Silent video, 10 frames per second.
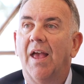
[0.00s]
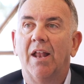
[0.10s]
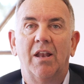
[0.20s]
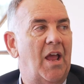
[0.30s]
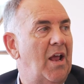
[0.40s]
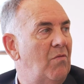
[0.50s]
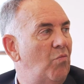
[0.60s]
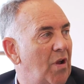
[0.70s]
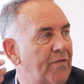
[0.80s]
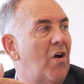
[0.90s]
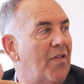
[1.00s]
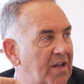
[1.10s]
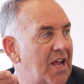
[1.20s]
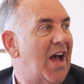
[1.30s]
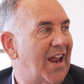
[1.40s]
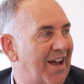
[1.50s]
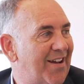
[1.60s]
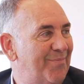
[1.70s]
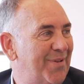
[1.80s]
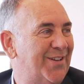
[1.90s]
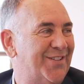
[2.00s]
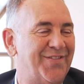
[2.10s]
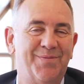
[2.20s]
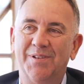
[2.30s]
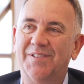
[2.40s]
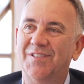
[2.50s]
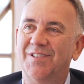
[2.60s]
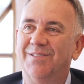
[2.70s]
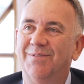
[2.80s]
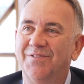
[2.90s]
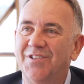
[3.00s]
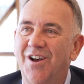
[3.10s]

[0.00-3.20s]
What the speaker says: And we've got the data because of the businesses that we've